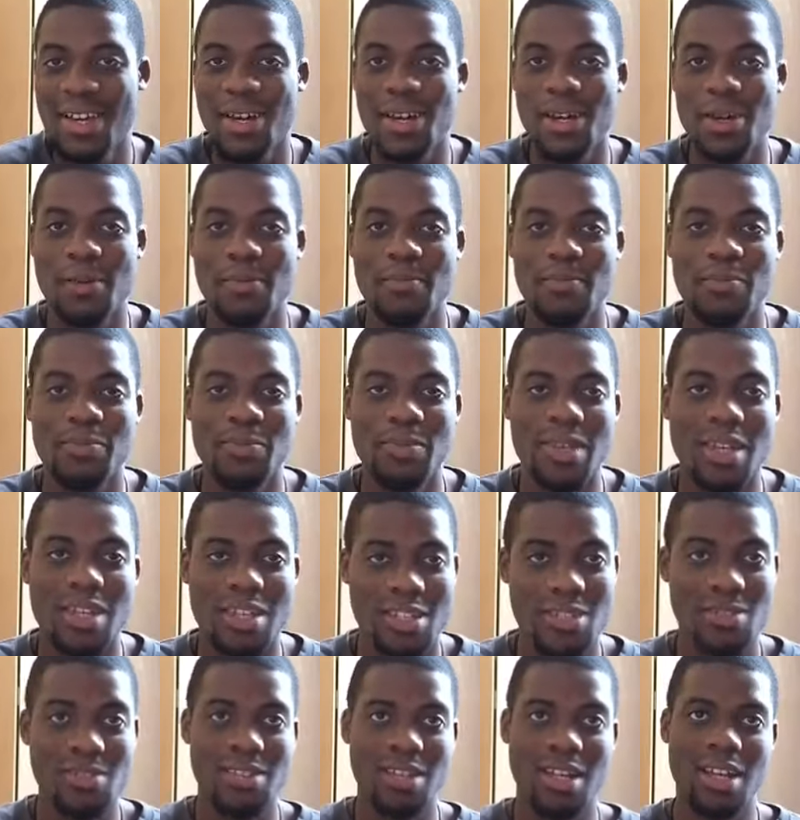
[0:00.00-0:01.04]
Um,
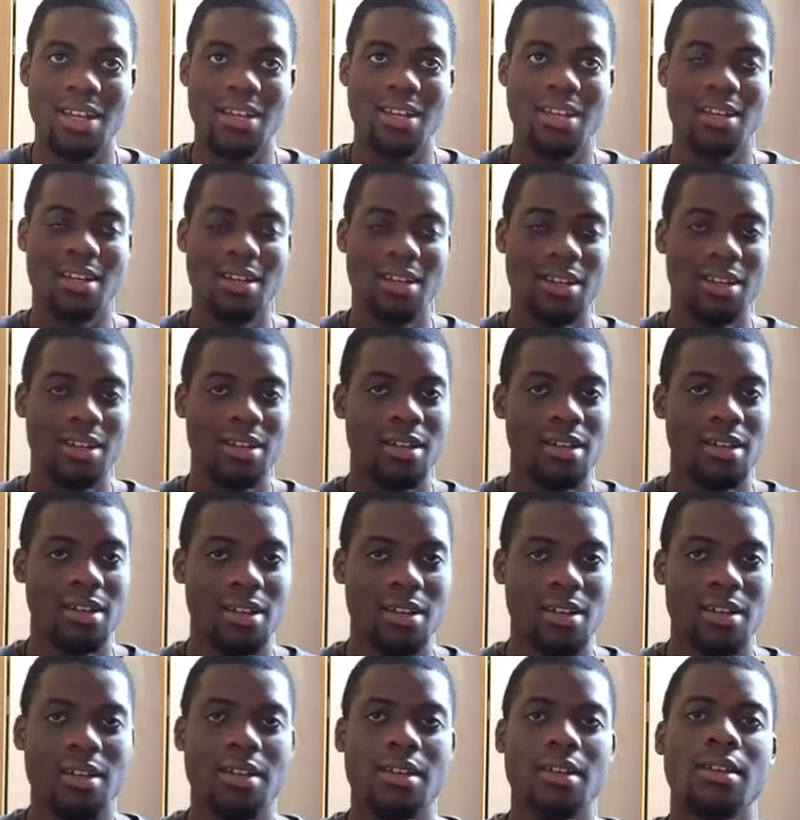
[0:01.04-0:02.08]
she was like,
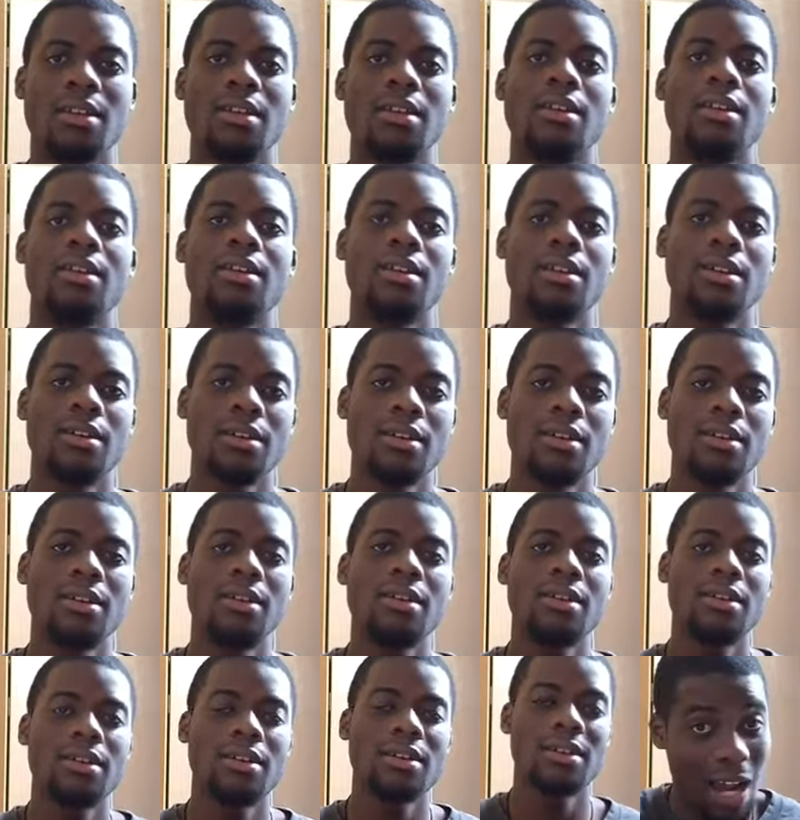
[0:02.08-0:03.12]
uh huh.
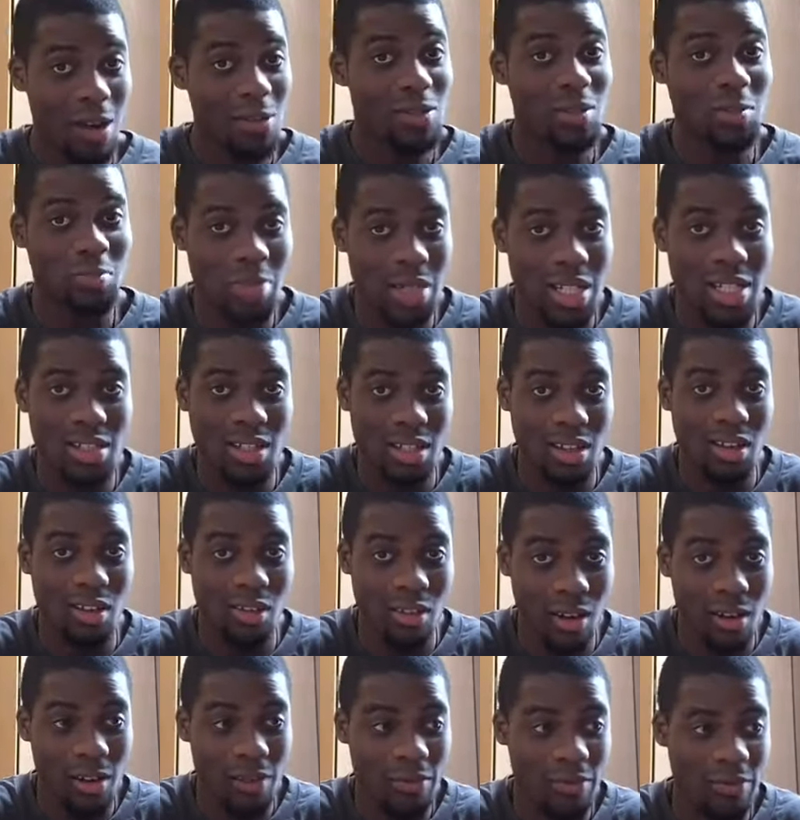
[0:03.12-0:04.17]
I was pissing
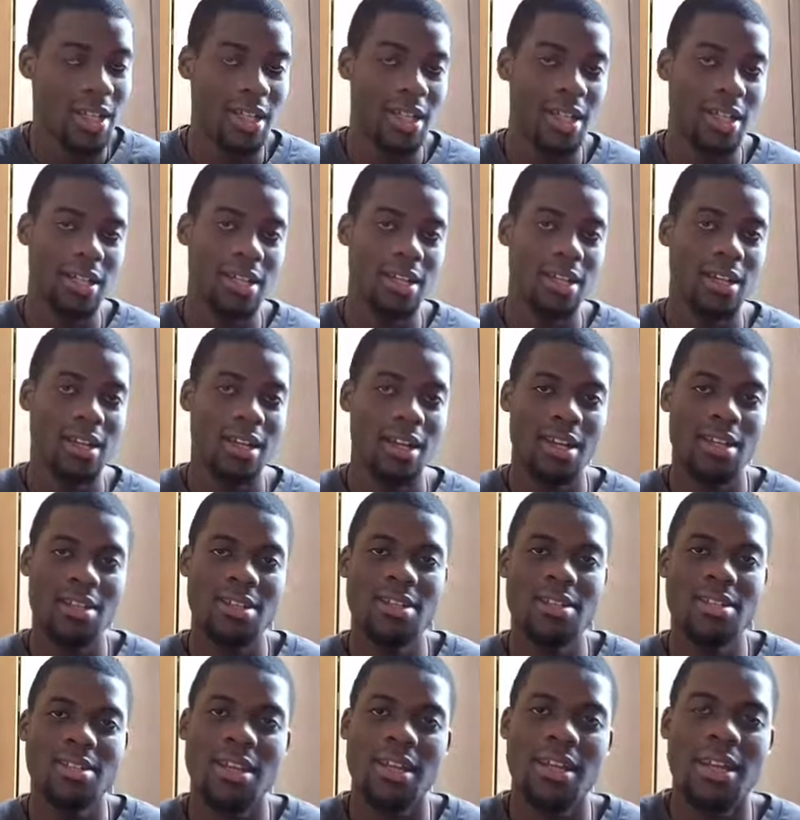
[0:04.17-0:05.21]
her off. And
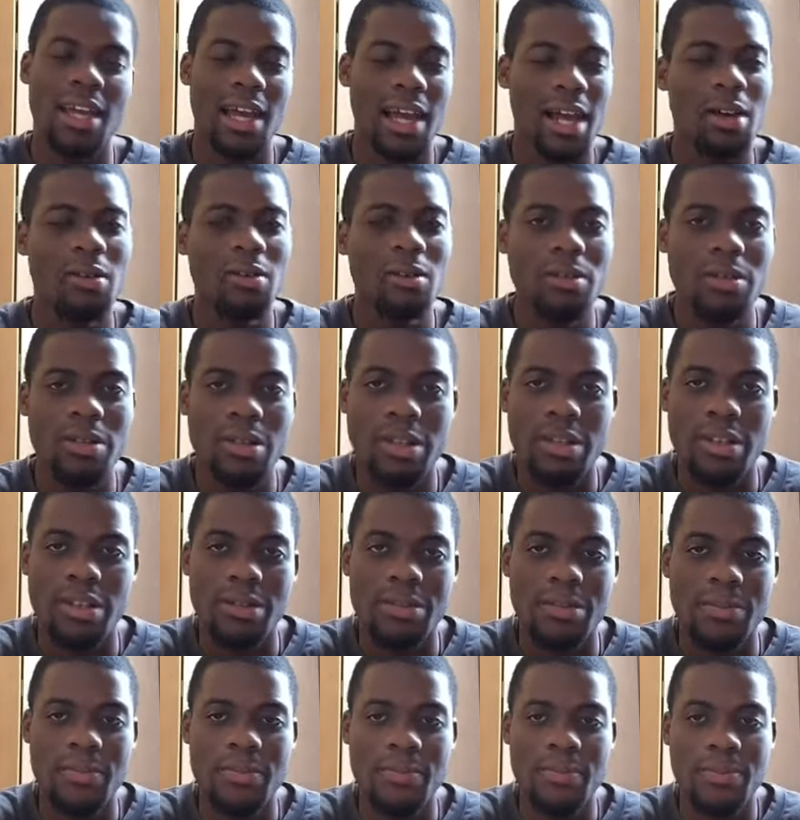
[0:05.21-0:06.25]
she said, How old are
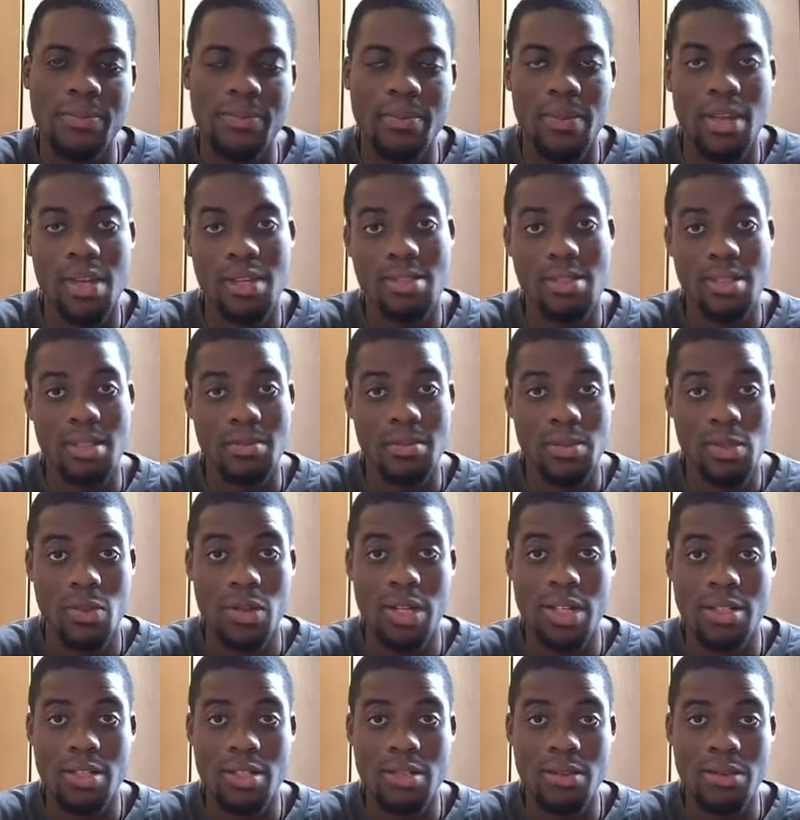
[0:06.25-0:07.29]
you? I said, I'm
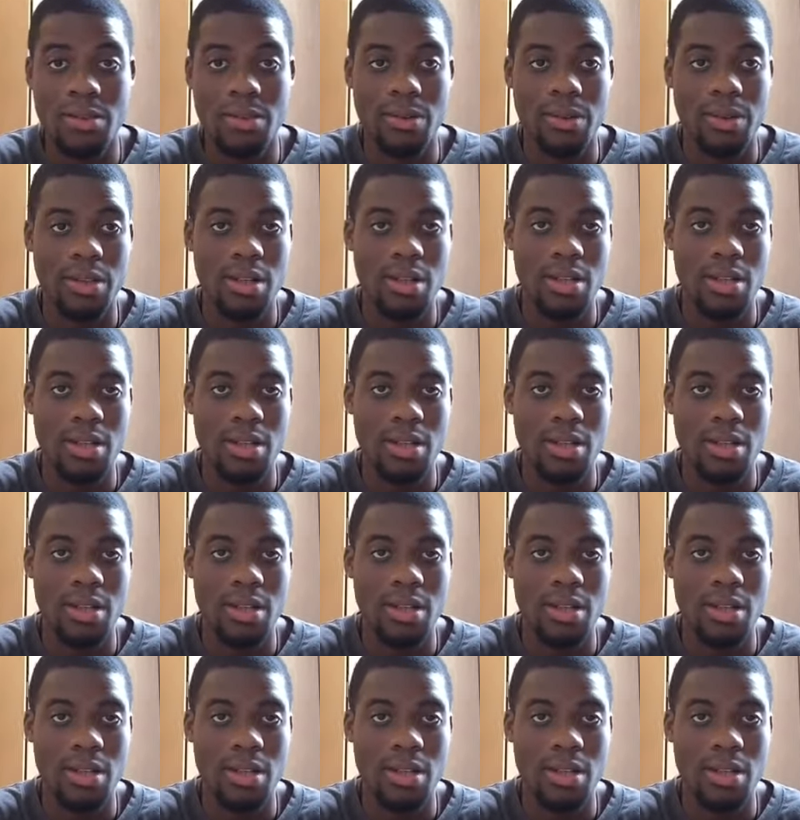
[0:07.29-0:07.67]
22.